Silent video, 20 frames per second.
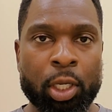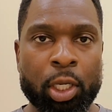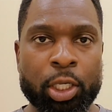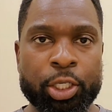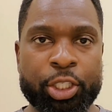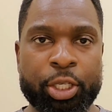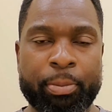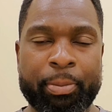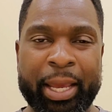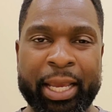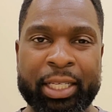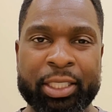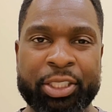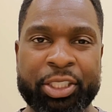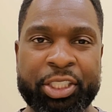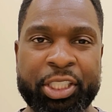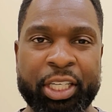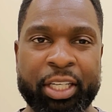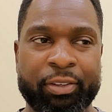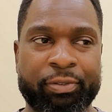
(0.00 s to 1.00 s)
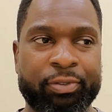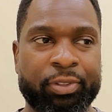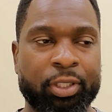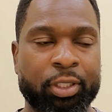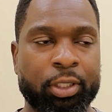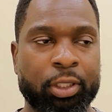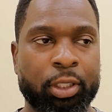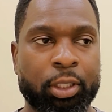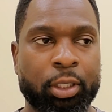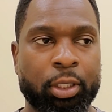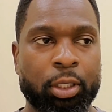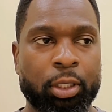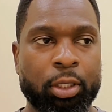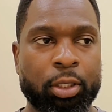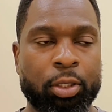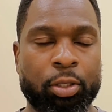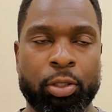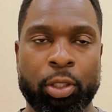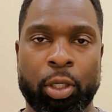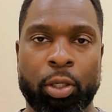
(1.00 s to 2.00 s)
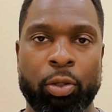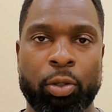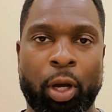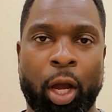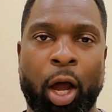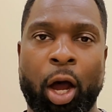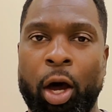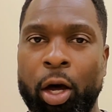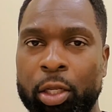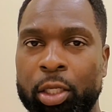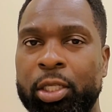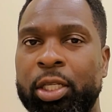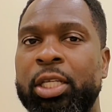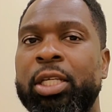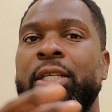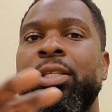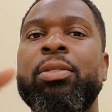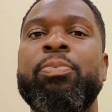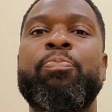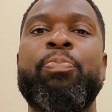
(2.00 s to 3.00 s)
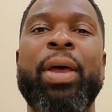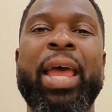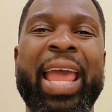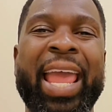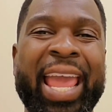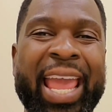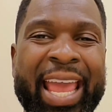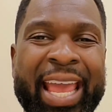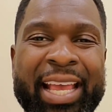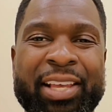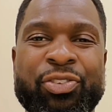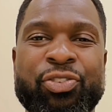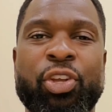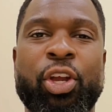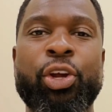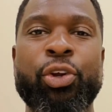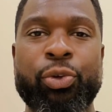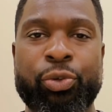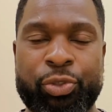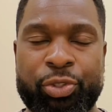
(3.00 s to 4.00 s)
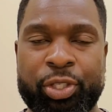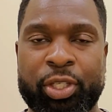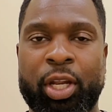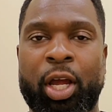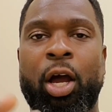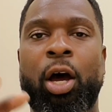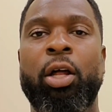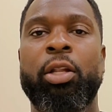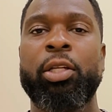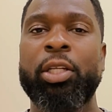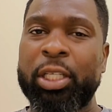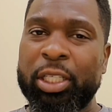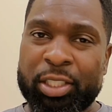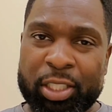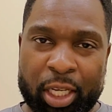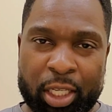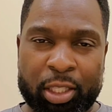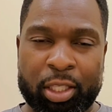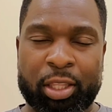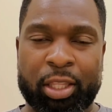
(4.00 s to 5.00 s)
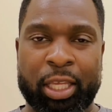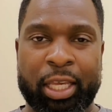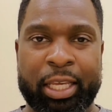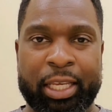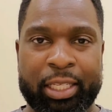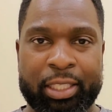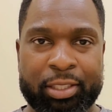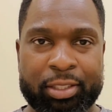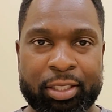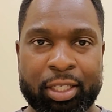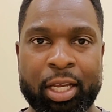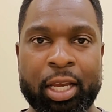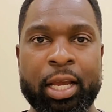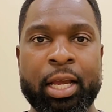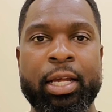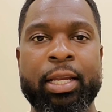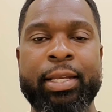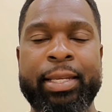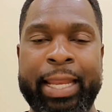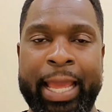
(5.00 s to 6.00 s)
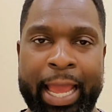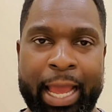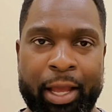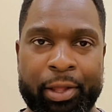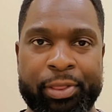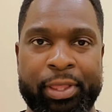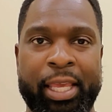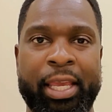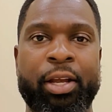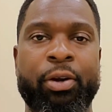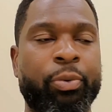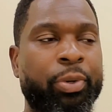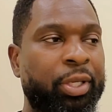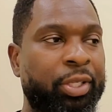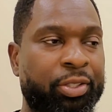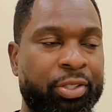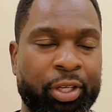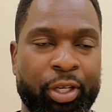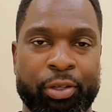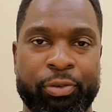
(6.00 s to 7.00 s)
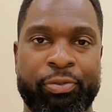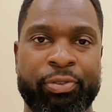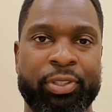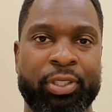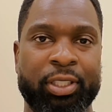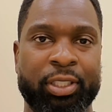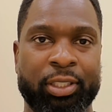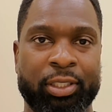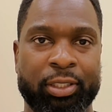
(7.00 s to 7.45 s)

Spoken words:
to make a shift. You know, all of these past hurts and all of these other things, now they are resurfacing.